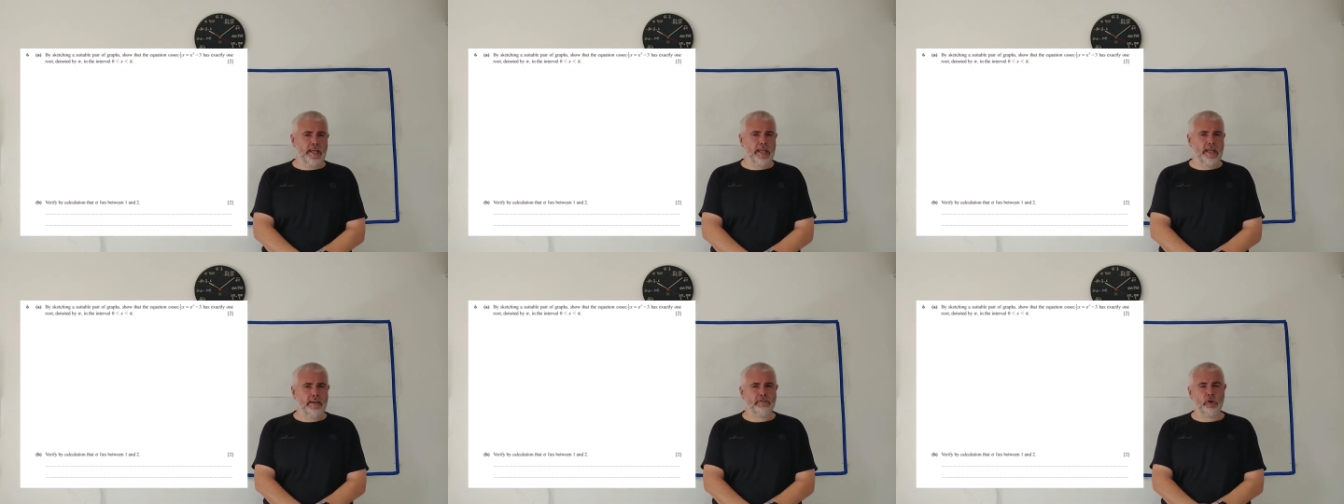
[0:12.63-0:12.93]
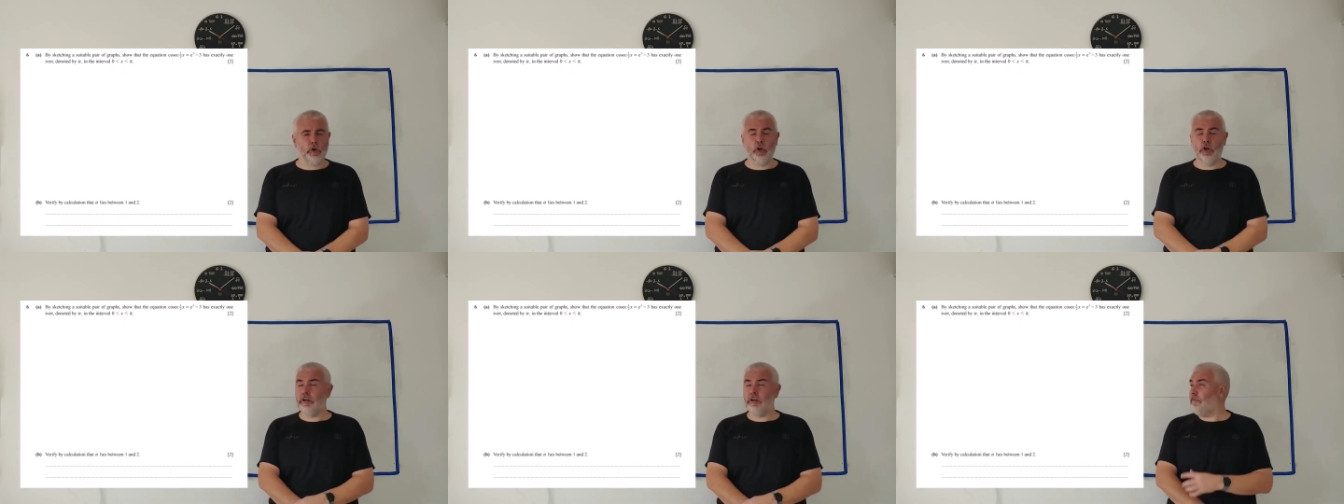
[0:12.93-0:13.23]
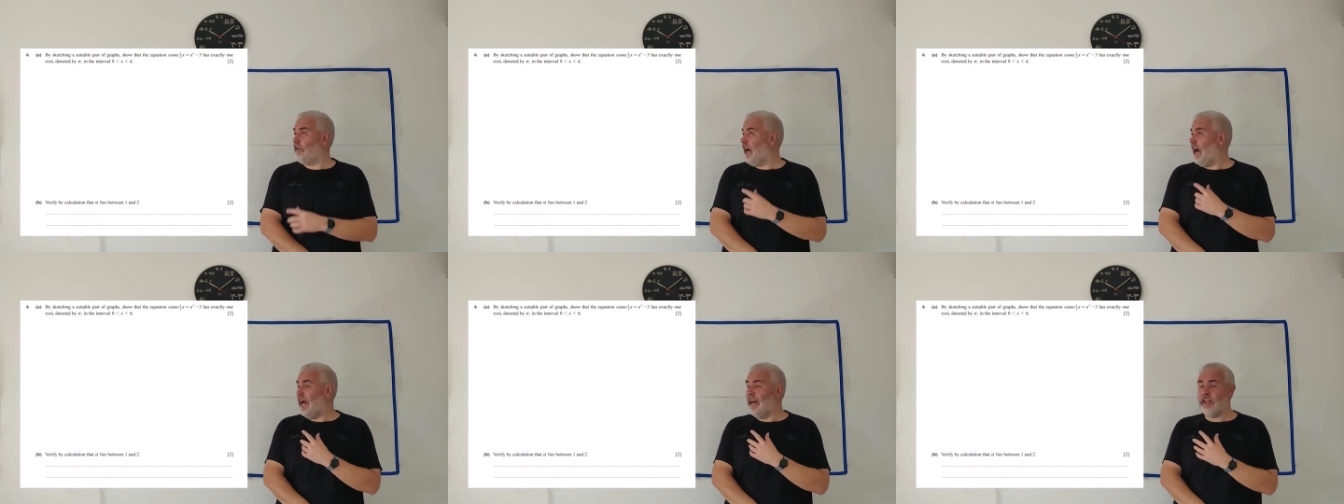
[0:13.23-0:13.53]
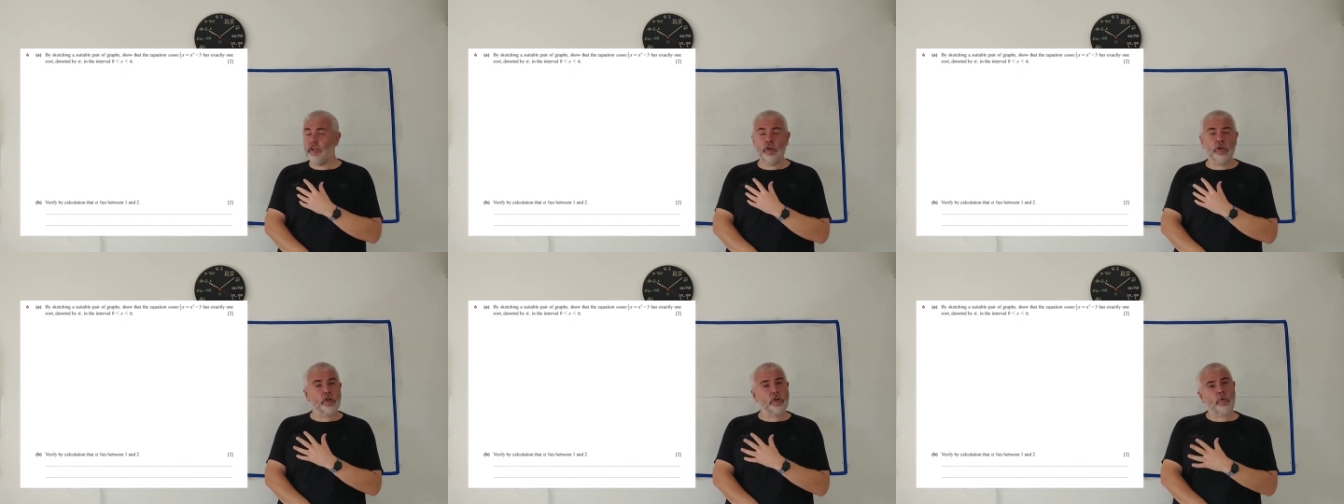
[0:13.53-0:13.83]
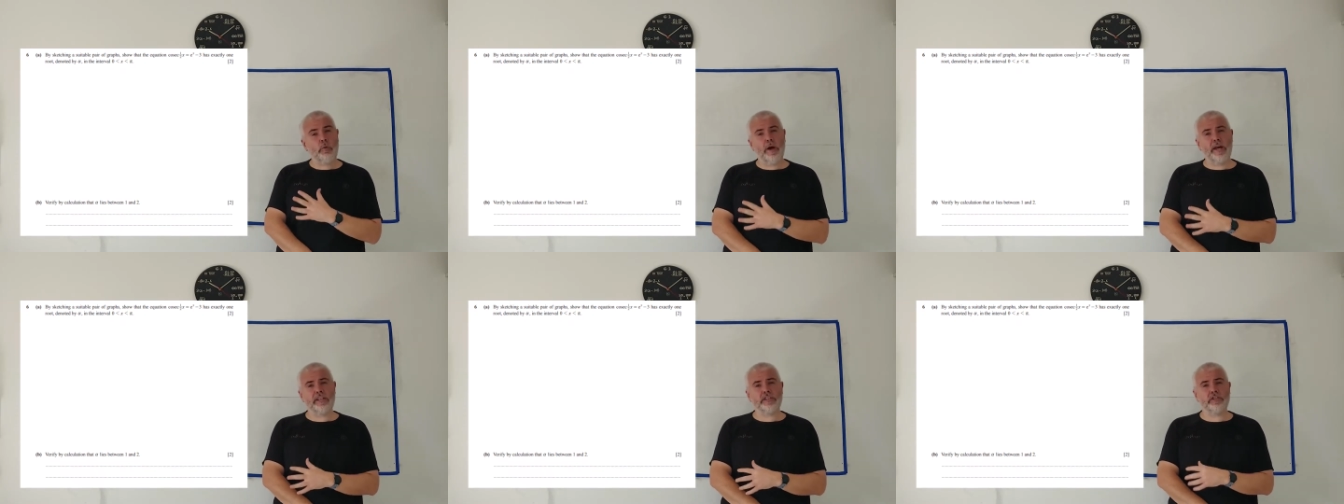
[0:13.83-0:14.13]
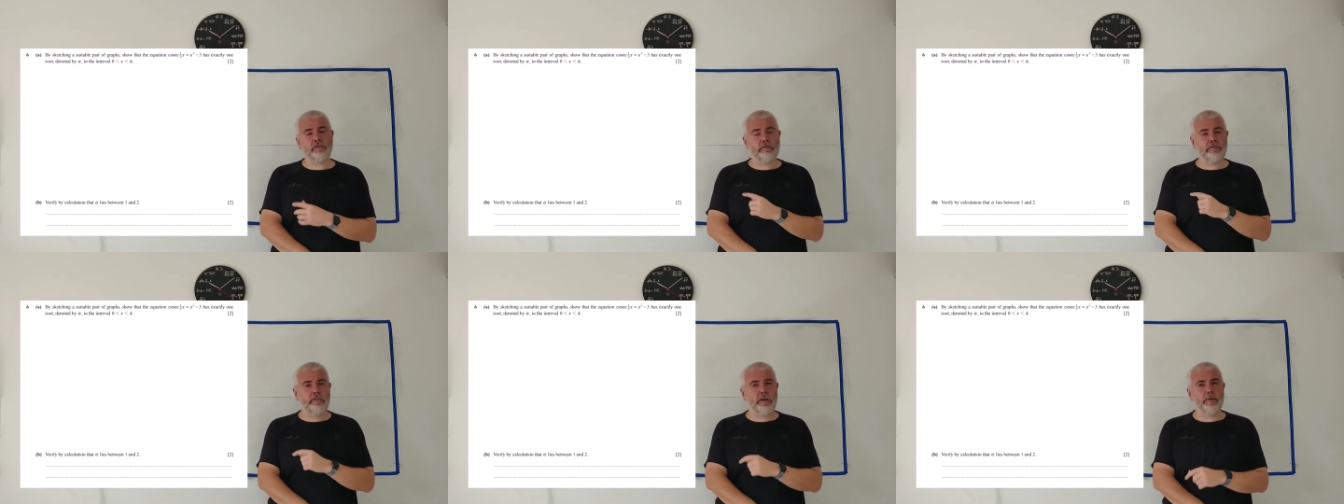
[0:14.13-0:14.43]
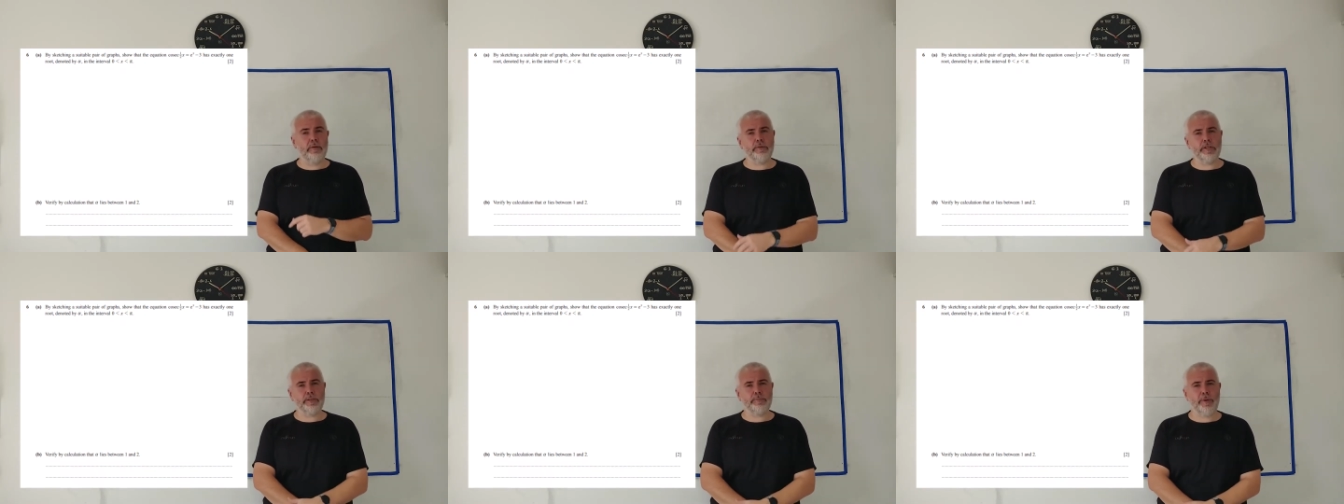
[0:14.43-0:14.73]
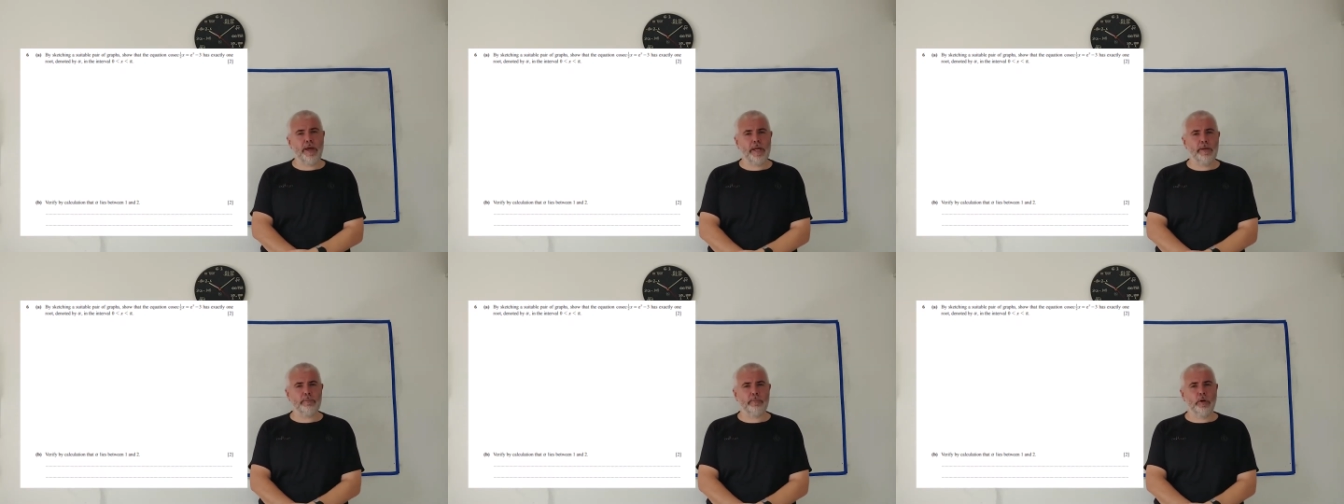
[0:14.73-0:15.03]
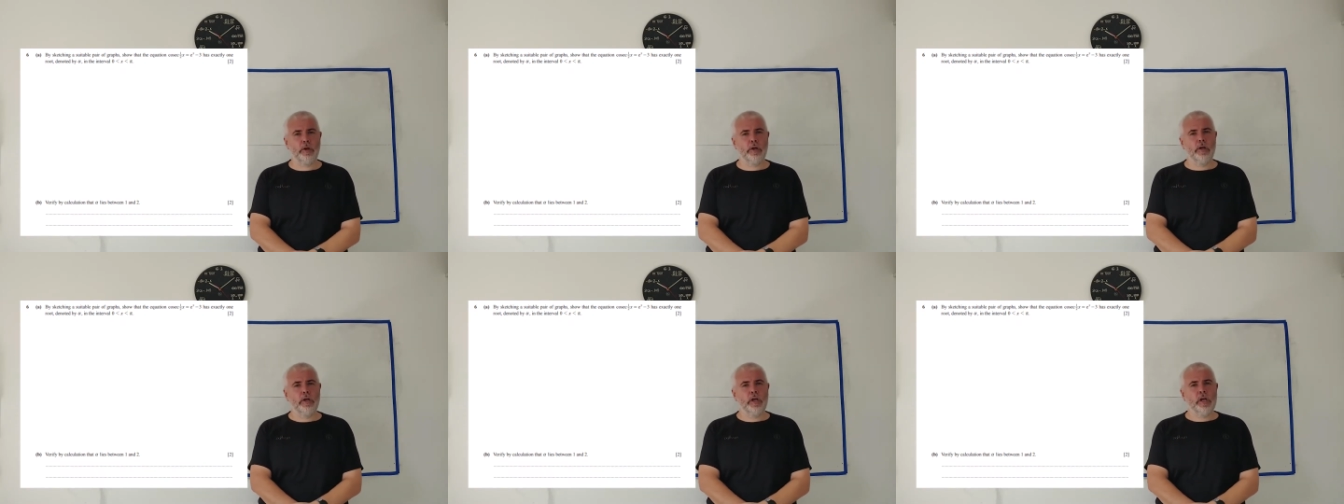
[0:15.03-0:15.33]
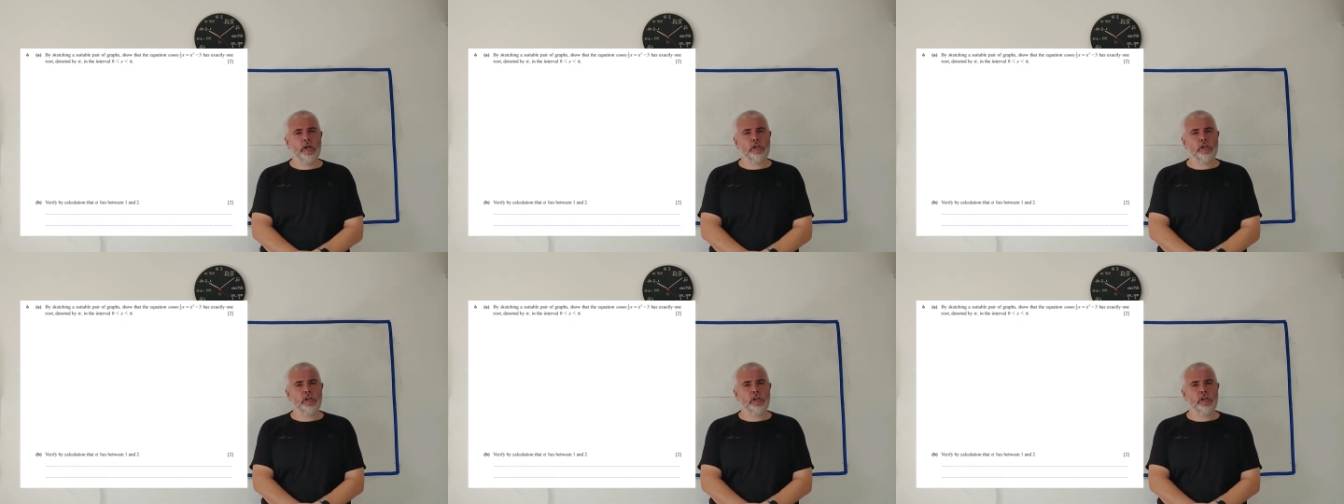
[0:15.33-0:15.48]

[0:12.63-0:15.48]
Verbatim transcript: If you're looking for any other question from this paper,